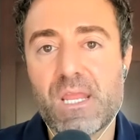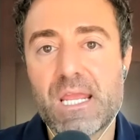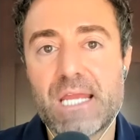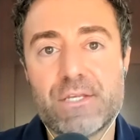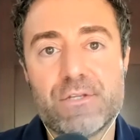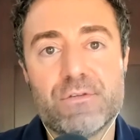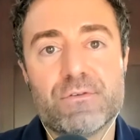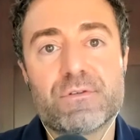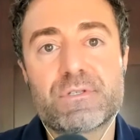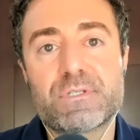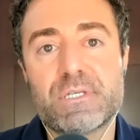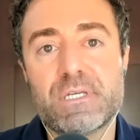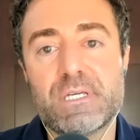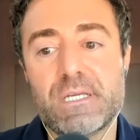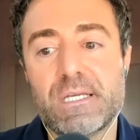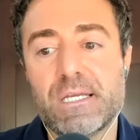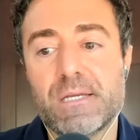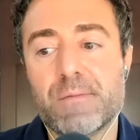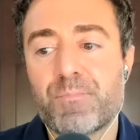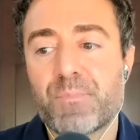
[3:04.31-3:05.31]
And you'll
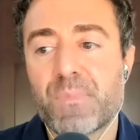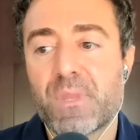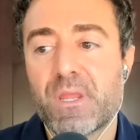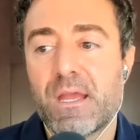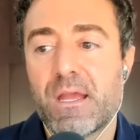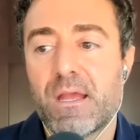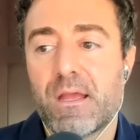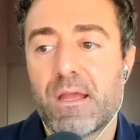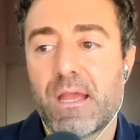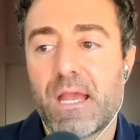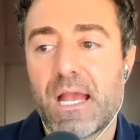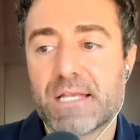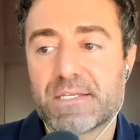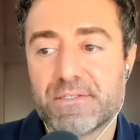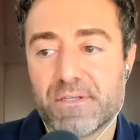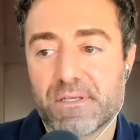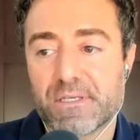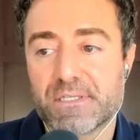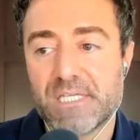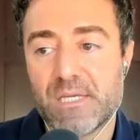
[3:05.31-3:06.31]
see, as
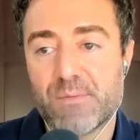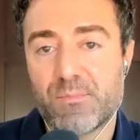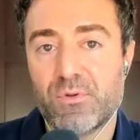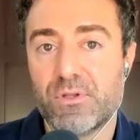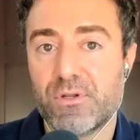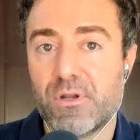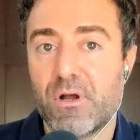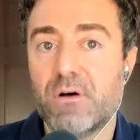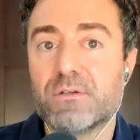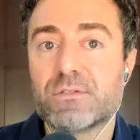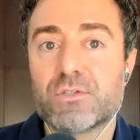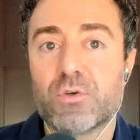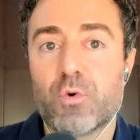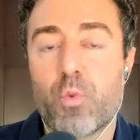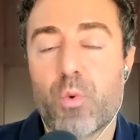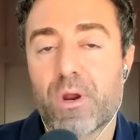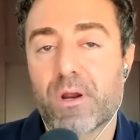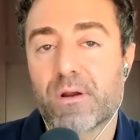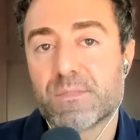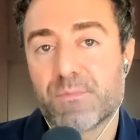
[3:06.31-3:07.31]
an example, and also
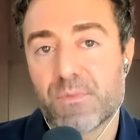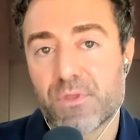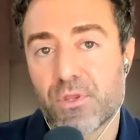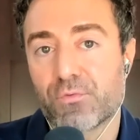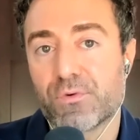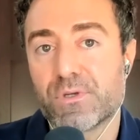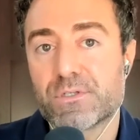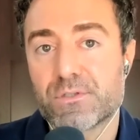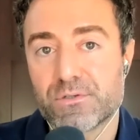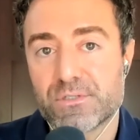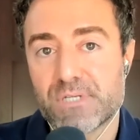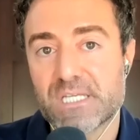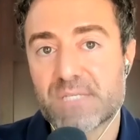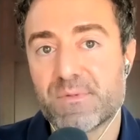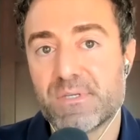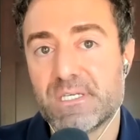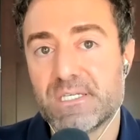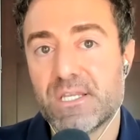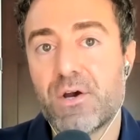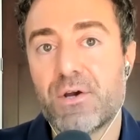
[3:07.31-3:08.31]
where some of the research has
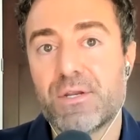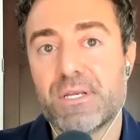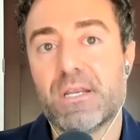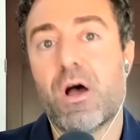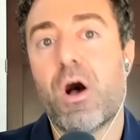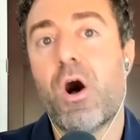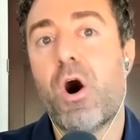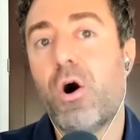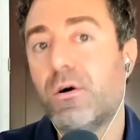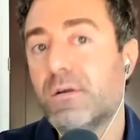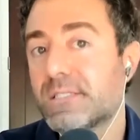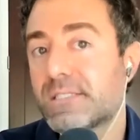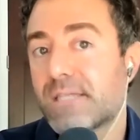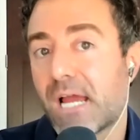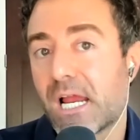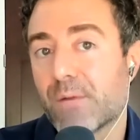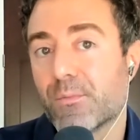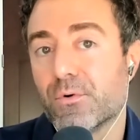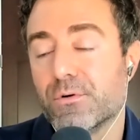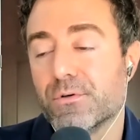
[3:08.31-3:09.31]
been done, in
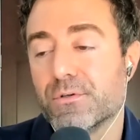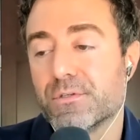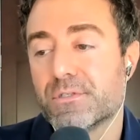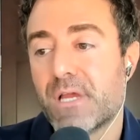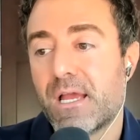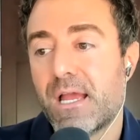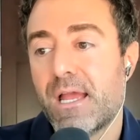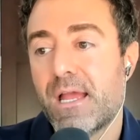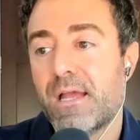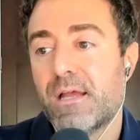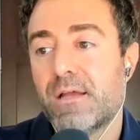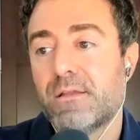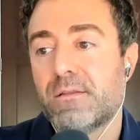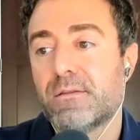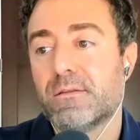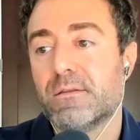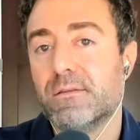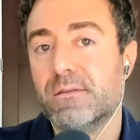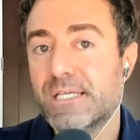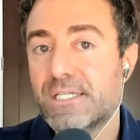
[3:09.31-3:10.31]
Alzheimer's,
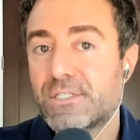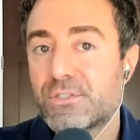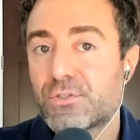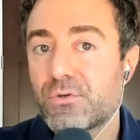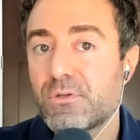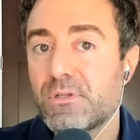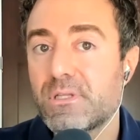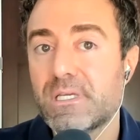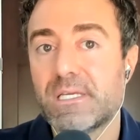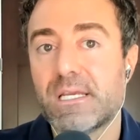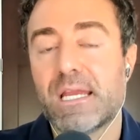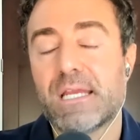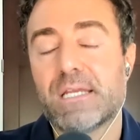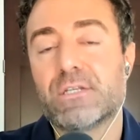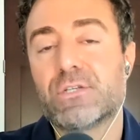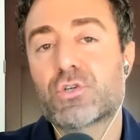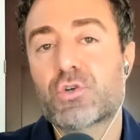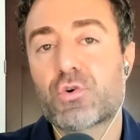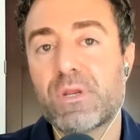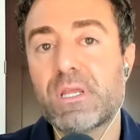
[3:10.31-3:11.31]
literally a
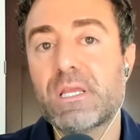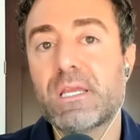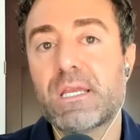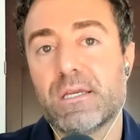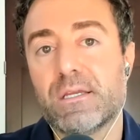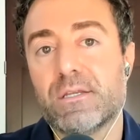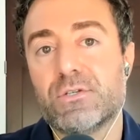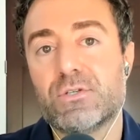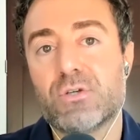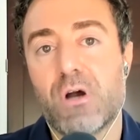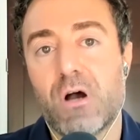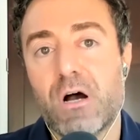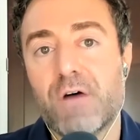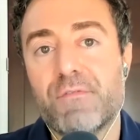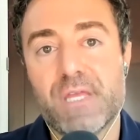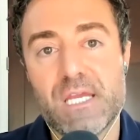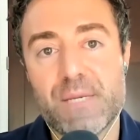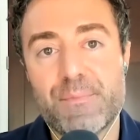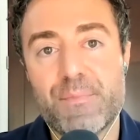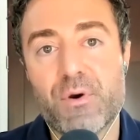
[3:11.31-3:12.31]
shrinkage of
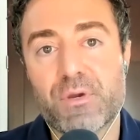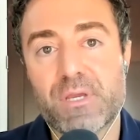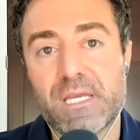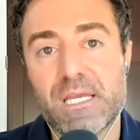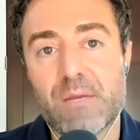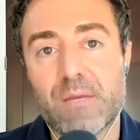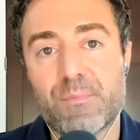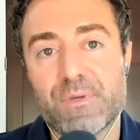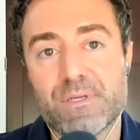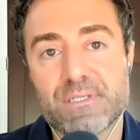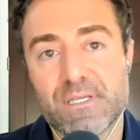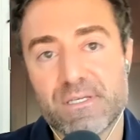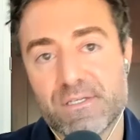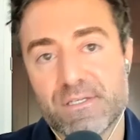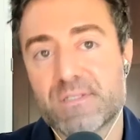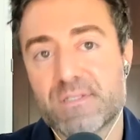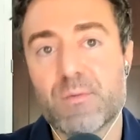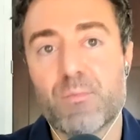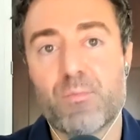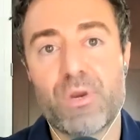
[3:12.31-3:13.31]
the hippocampus and
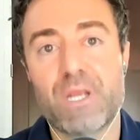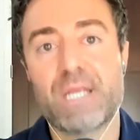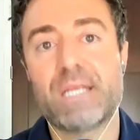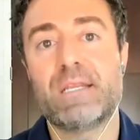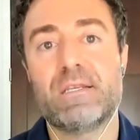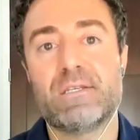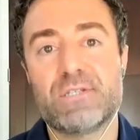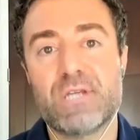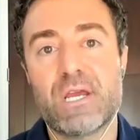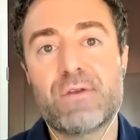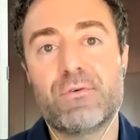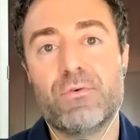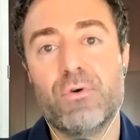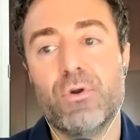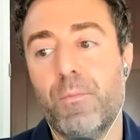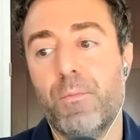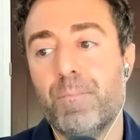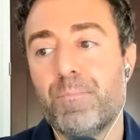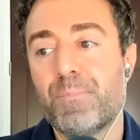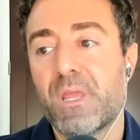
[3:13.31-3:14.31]
just the brain in
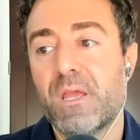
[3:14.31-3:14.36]
general,